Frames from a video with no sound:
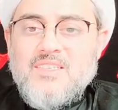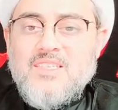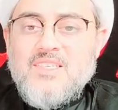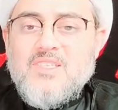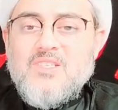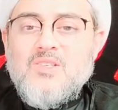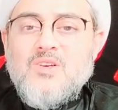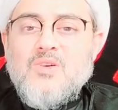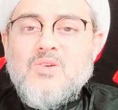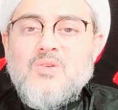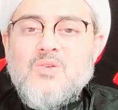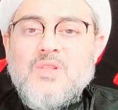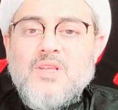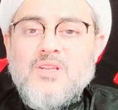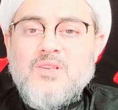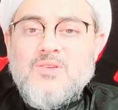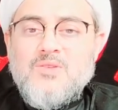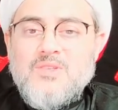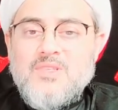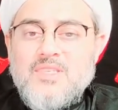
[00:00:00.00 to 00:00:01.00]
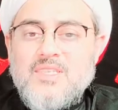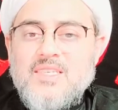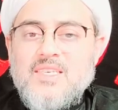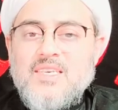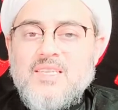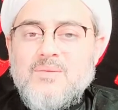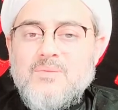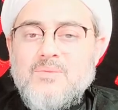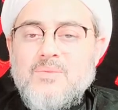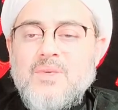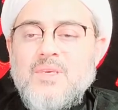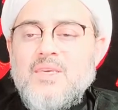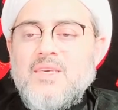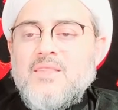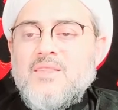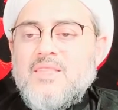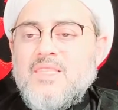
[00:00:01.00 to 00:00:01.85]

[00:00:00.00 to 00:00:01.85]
this sorrow that you see in me,